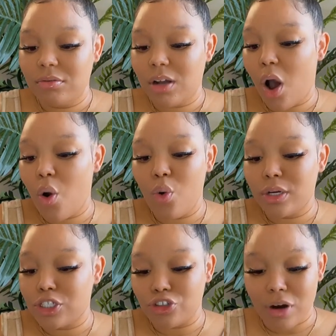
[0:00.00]
cold
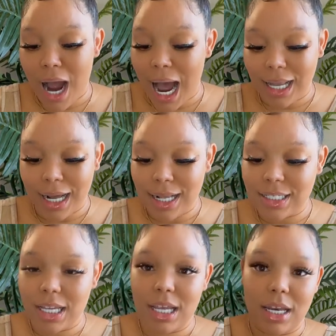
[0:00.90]
and dry, like I
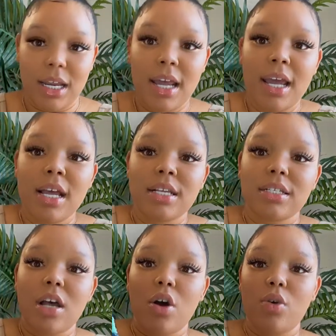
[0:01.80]
said.
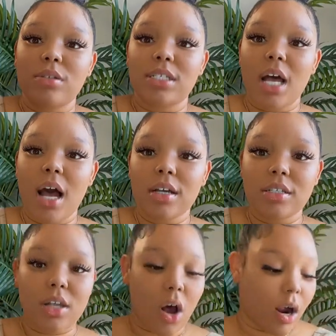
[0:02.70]
So
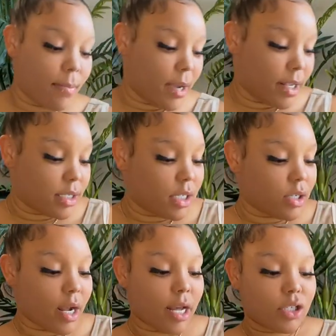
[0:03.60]
socks are a must.
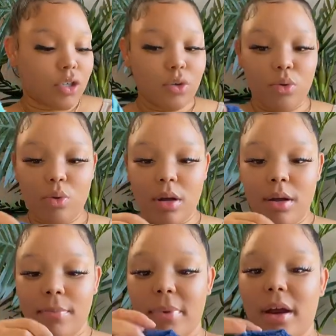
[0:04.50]
So I got two
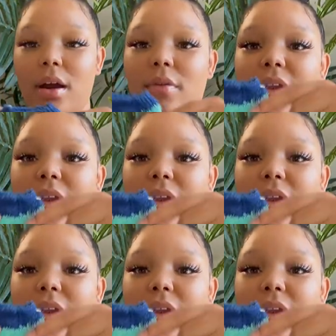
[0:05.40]
pair of